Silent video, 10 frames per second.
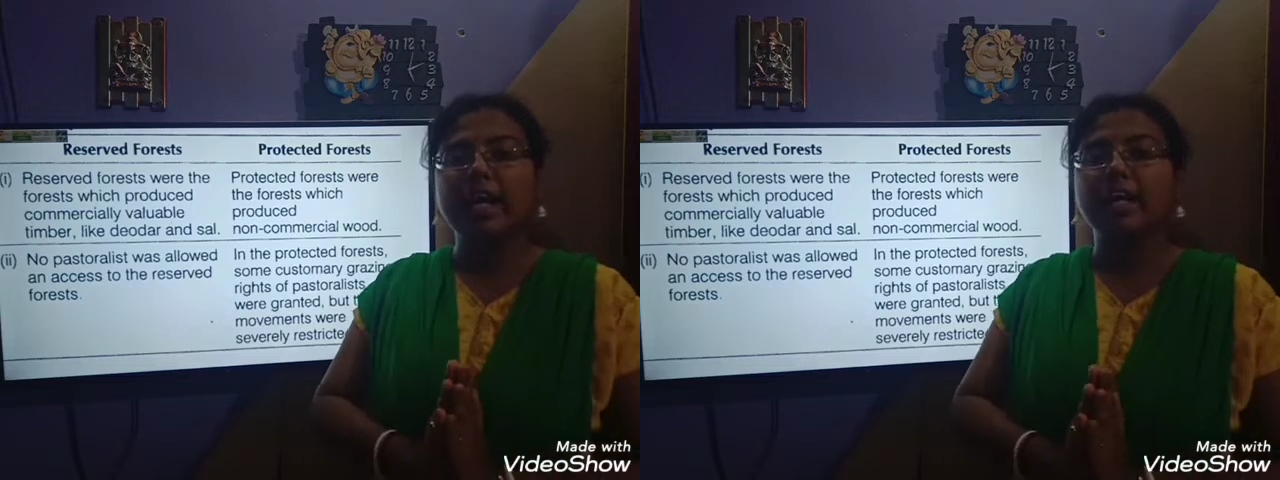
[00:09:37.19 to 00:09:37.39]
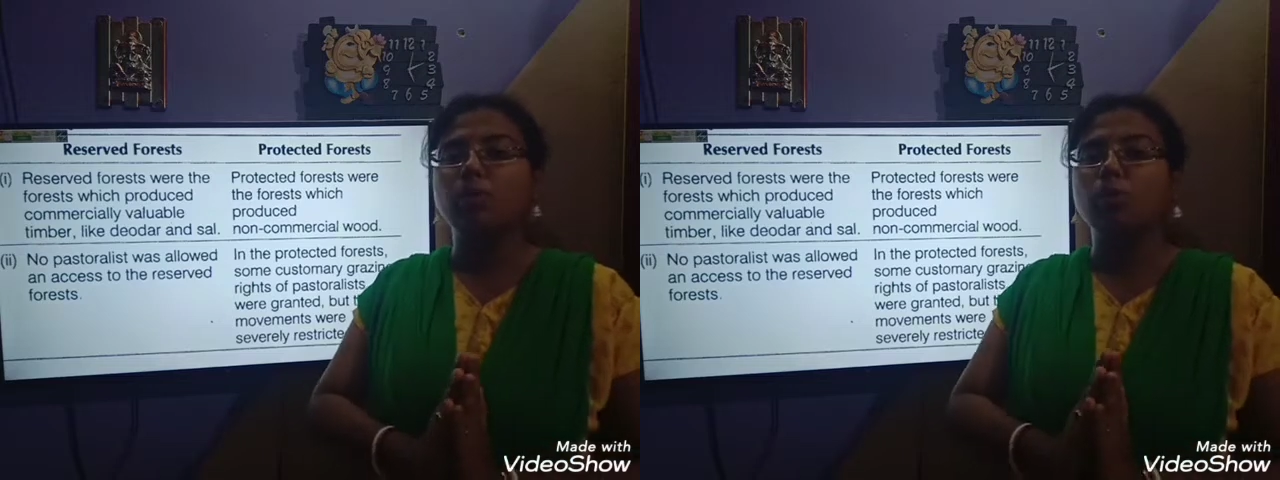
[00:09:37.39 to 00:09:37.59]

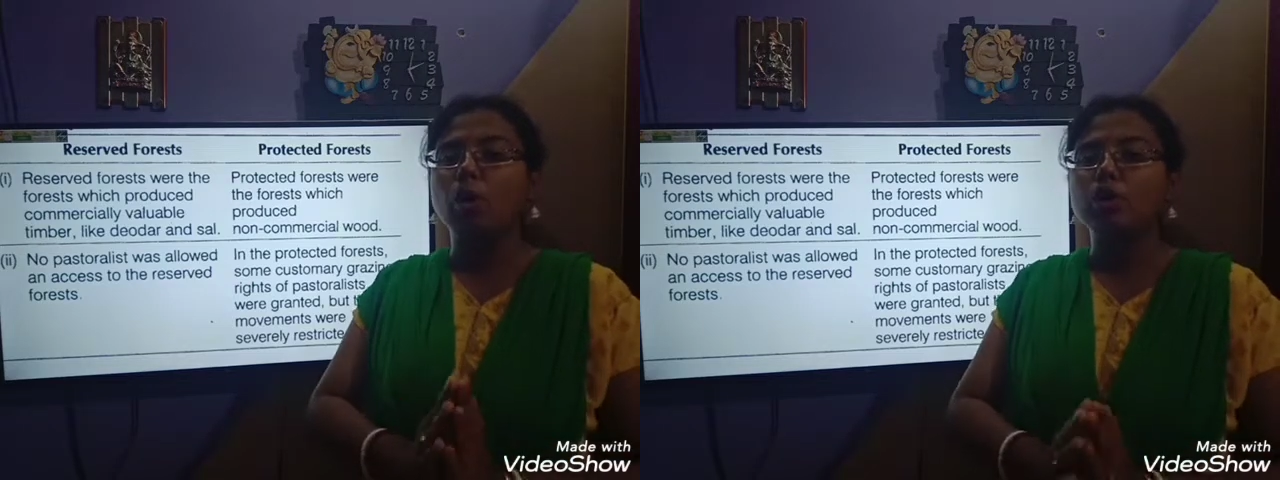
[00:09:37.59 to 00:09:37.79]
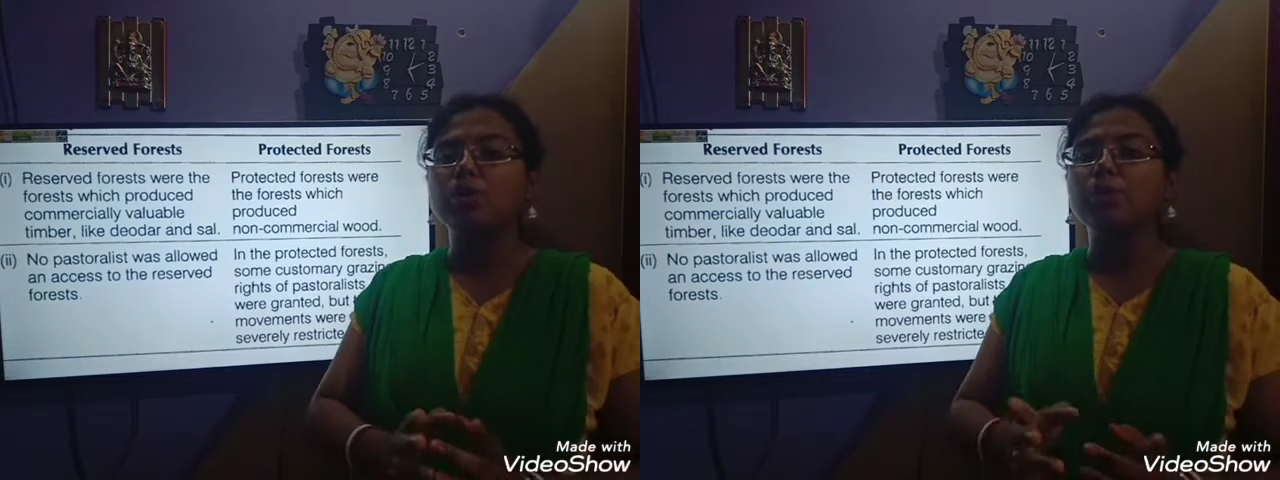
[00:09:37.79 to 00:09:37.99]
and
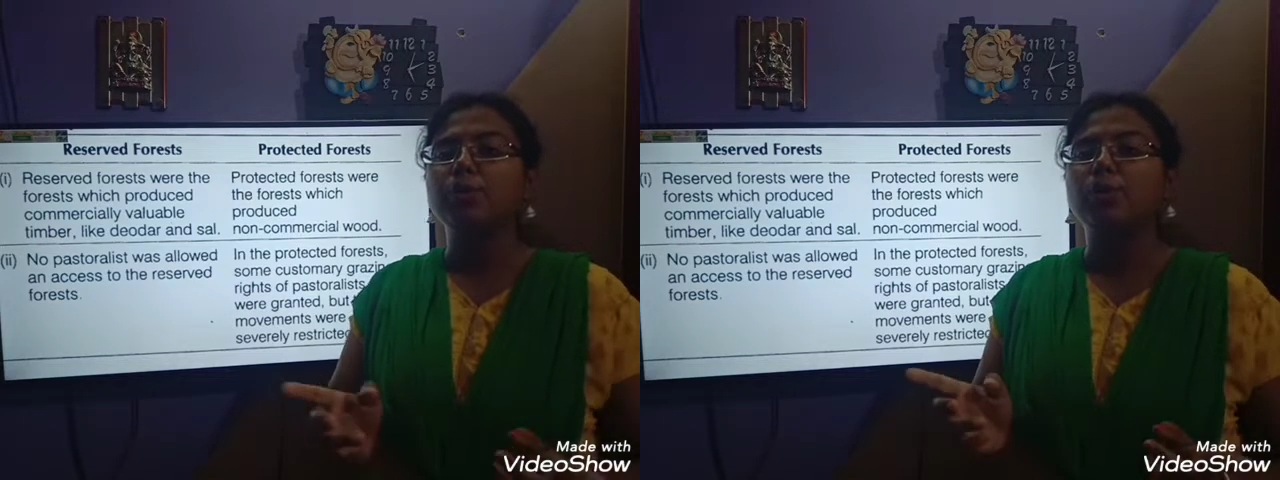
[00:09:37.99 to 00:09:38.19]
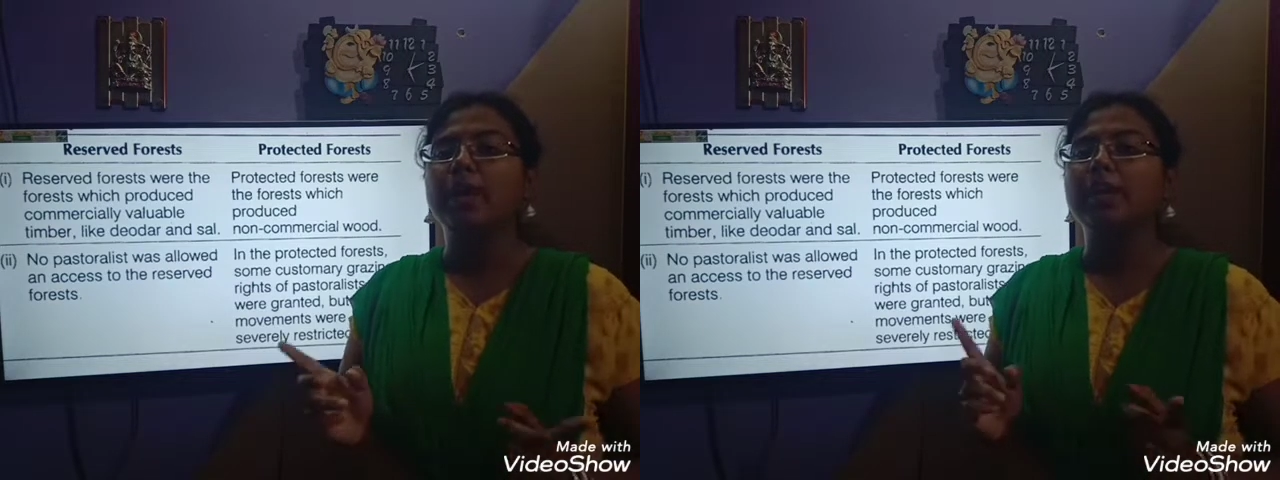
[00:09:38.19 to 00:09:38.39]
also
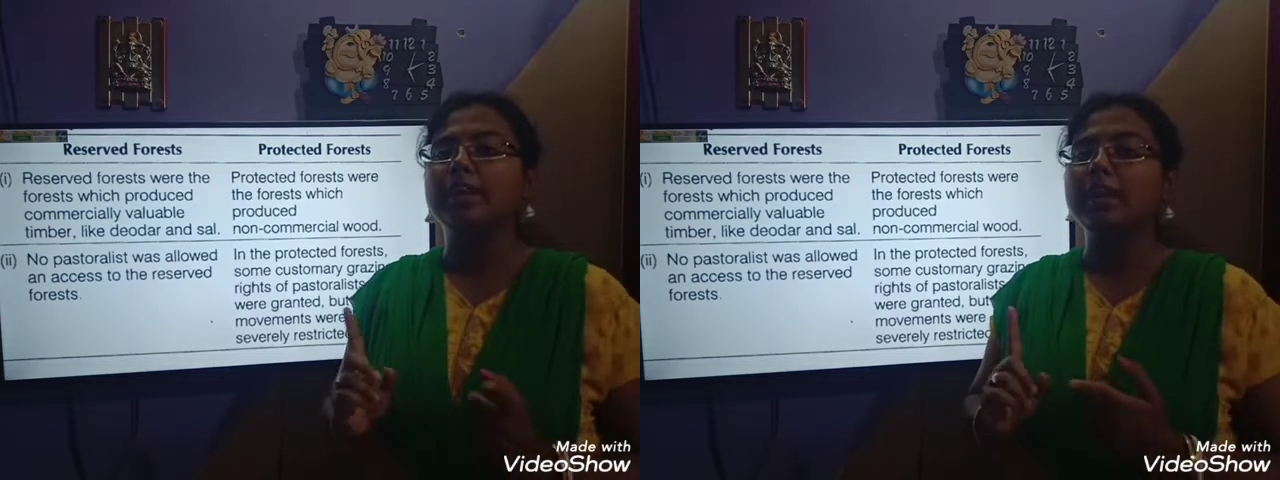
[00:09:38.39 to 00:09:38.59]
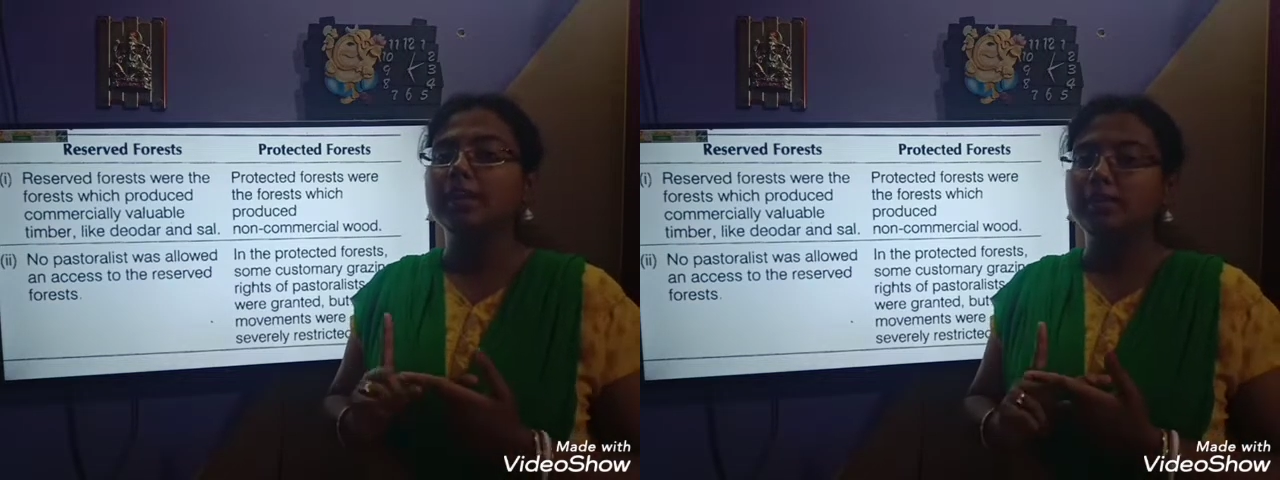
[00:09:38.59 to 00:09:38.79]

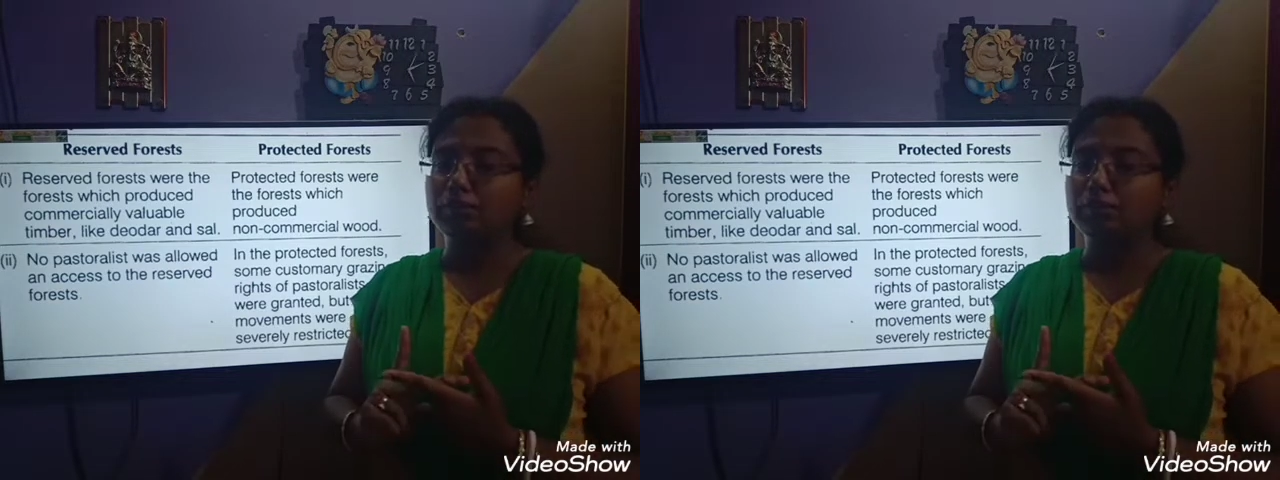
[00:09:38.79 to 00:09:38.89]
protected